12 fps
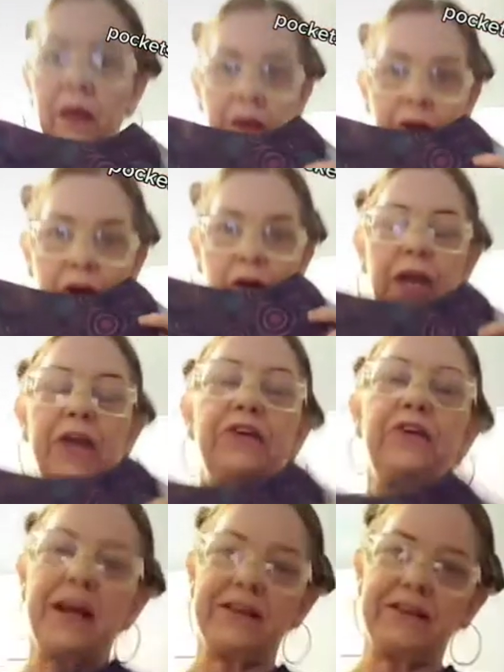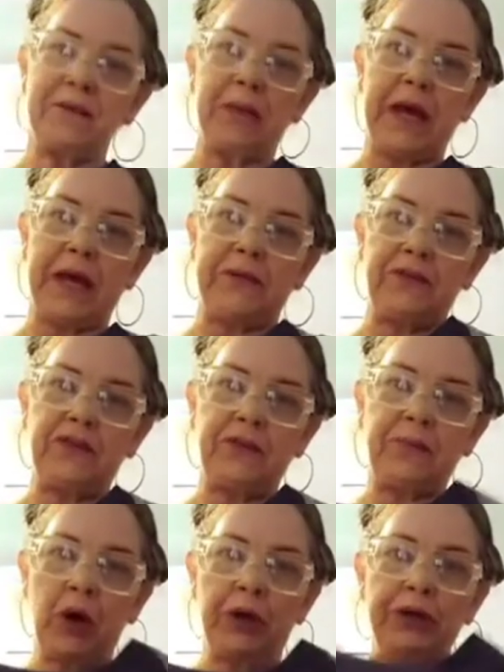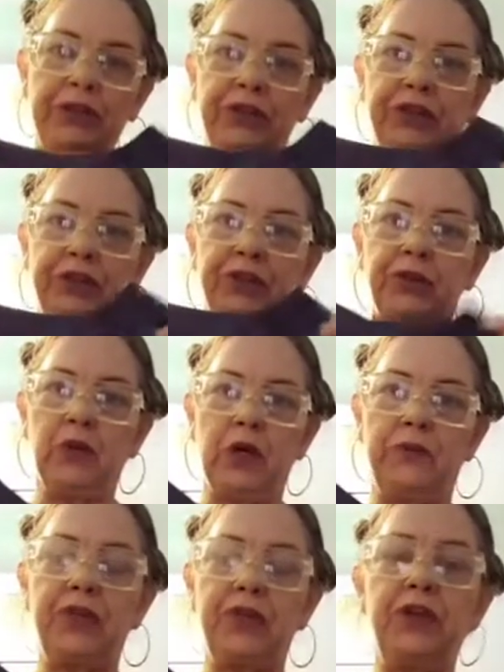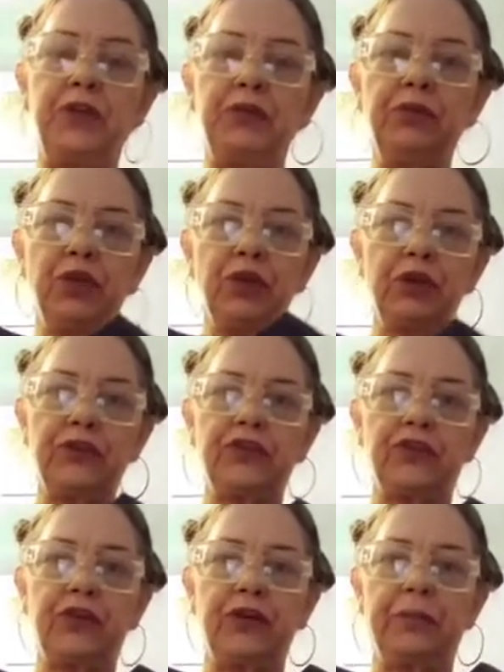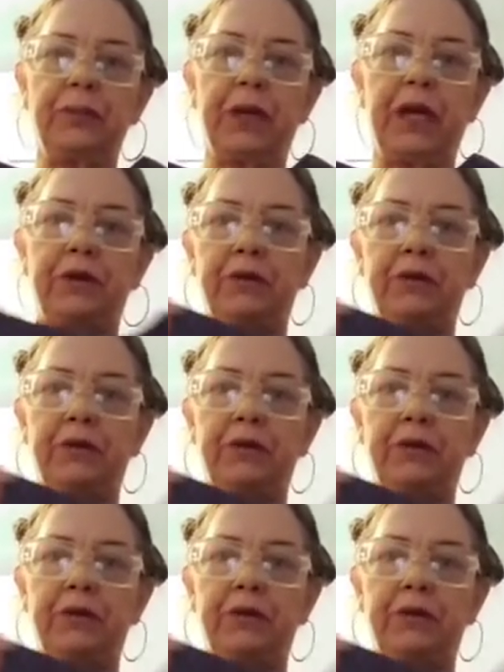Okay, you guys, I'm back. This is part 2 of the new look skirt pattern